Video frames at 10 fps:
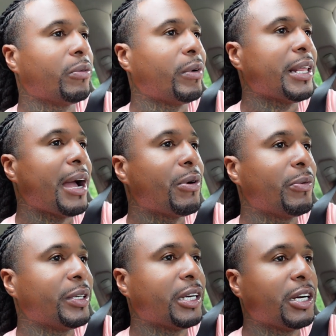whether I
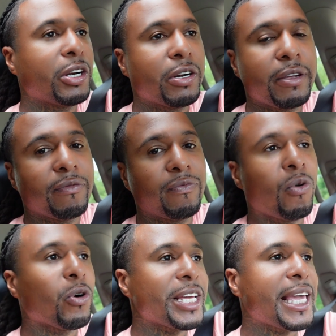went with the
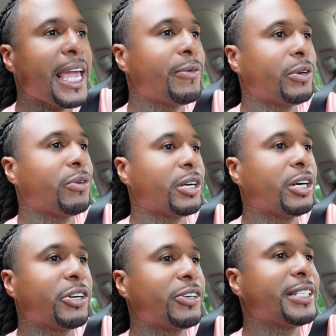140K one or the
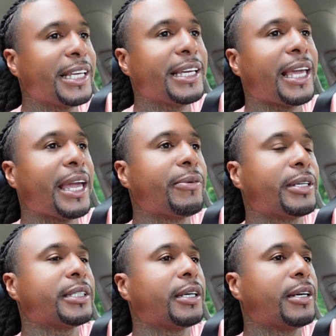110K
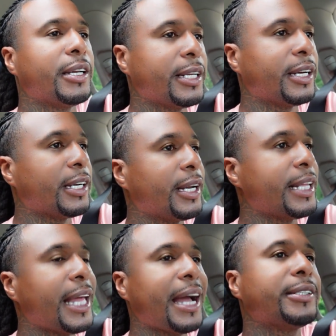one, it's
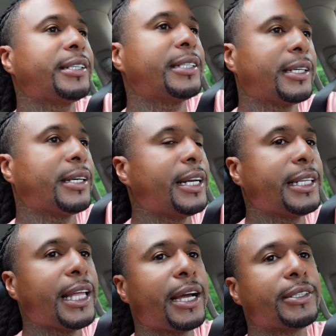100,000 is
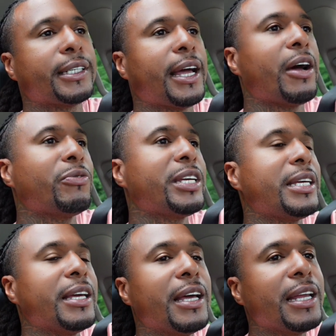100,000. I don't
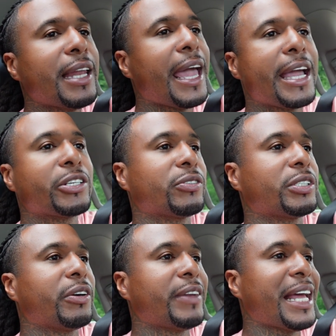need that extra
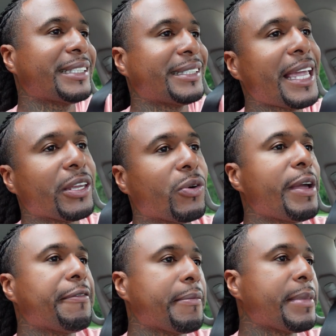stuff. That's taking
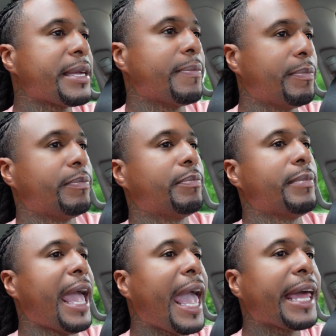away from me
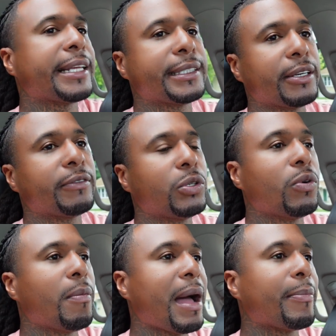adding stuff,
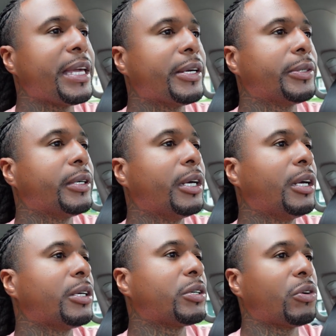doing my build.
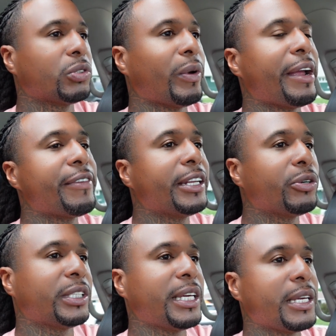You know, so every
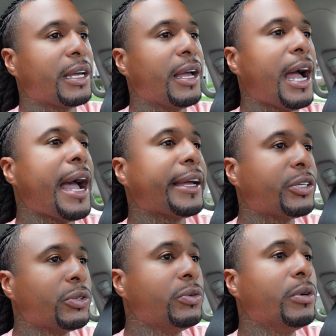little thing I
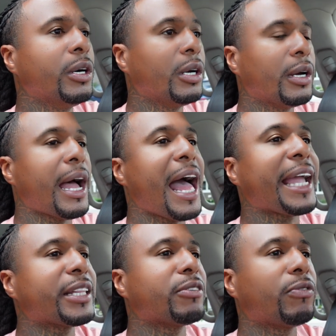do,
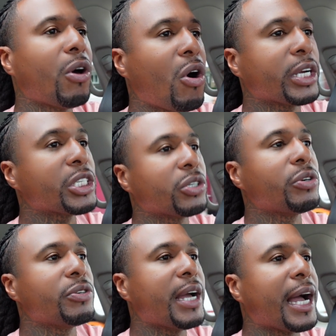I get to vlog and
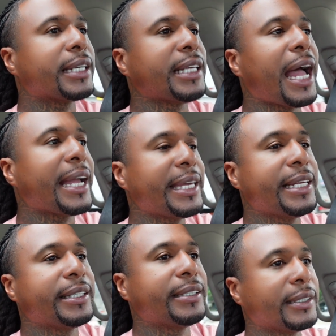show you guys. I
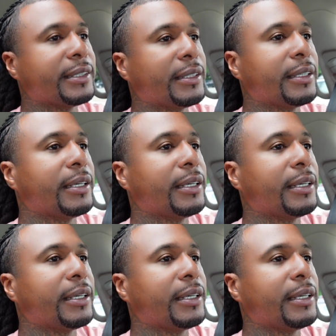get to